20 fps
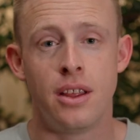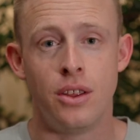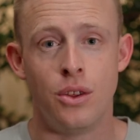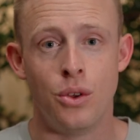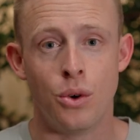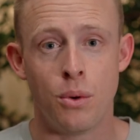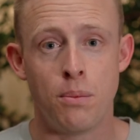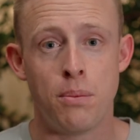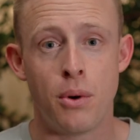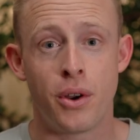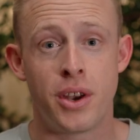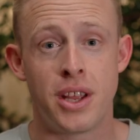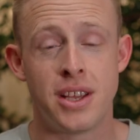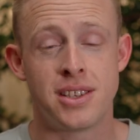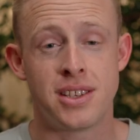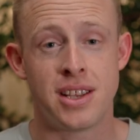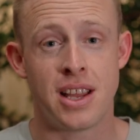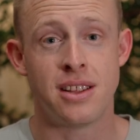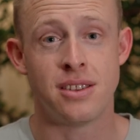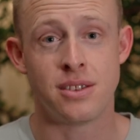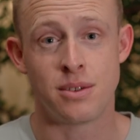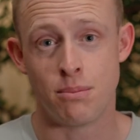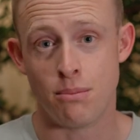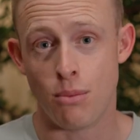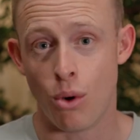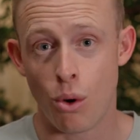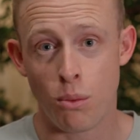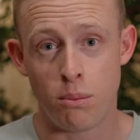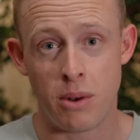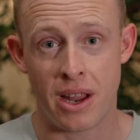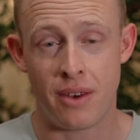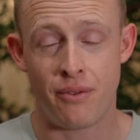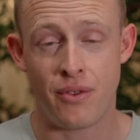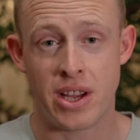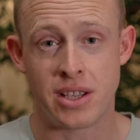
your body sends more blood